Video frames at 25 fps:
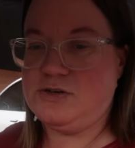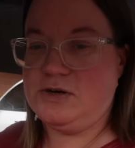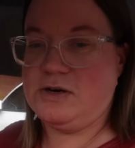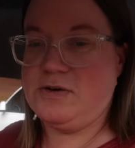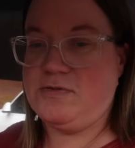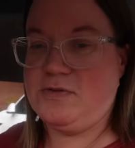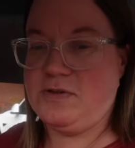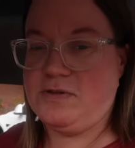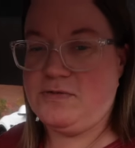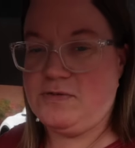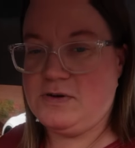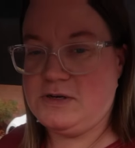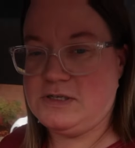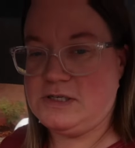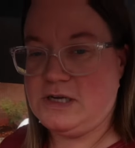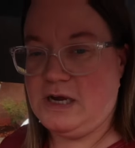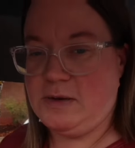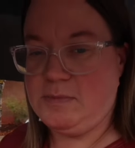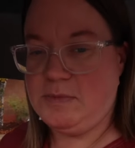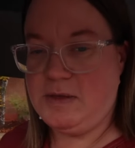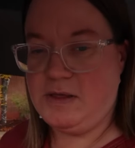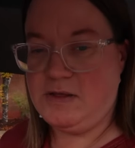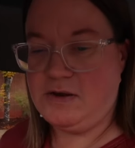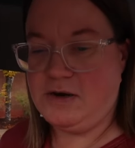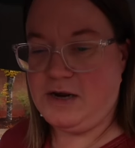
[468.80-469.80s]
drink for the first time
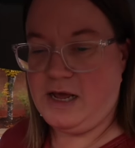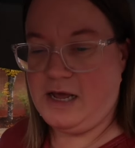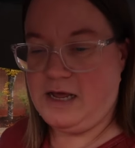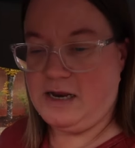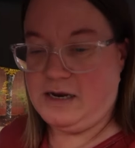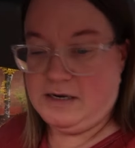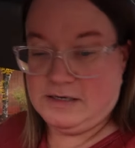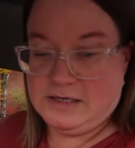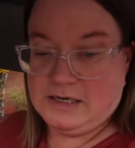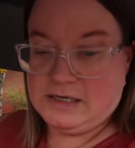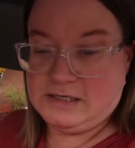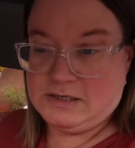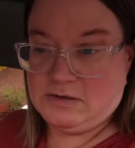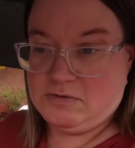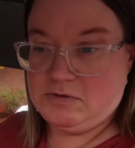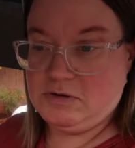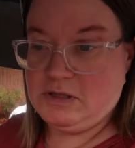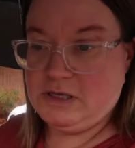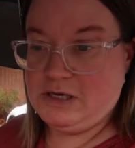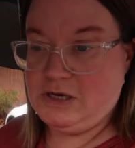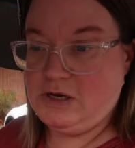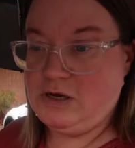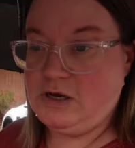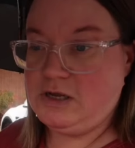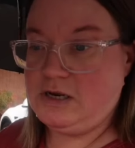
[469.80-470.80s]
the other day, and it tastes
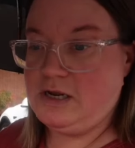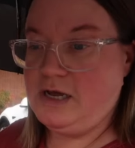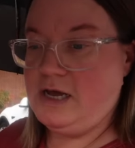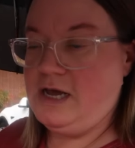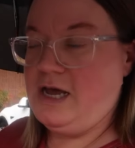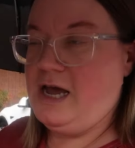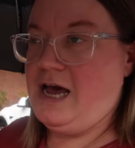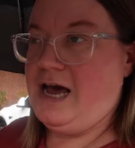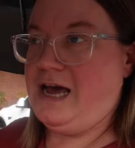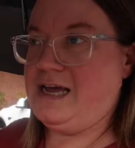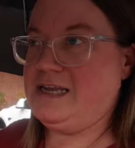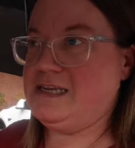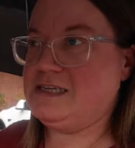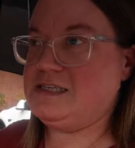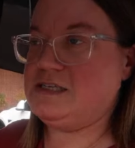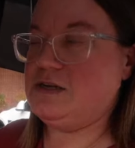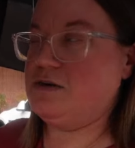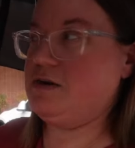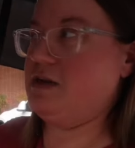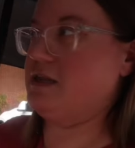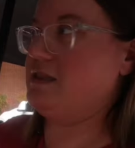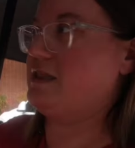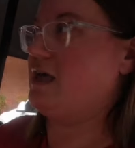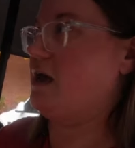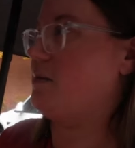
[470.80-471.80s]
really good. I just don't
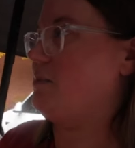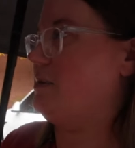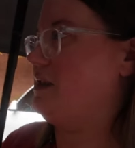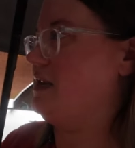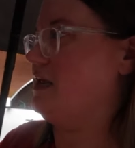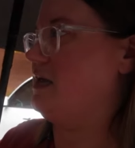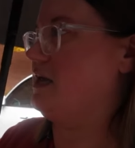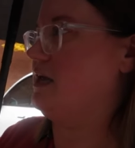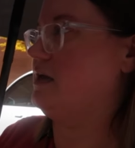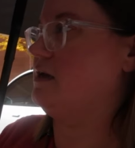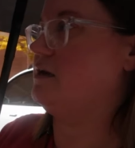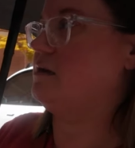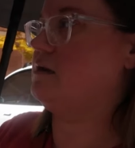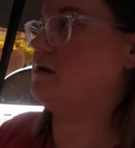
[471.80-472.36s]
need that many,